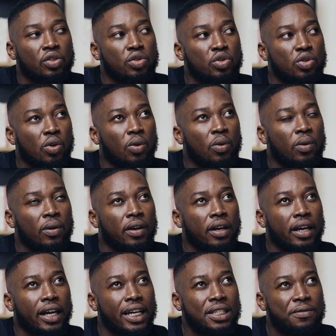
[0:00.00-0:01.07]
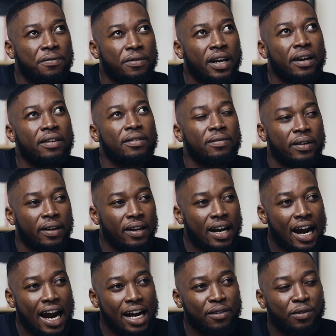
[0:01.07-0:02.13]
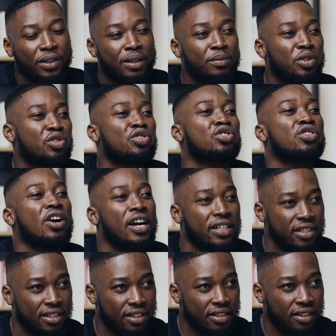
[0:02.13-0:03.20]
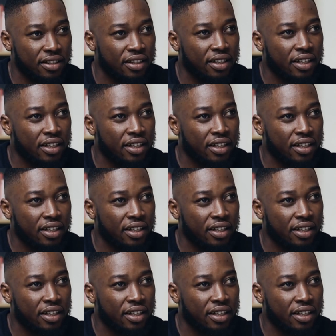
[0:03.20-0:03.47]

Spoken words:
So it's very, very hard for them to trust.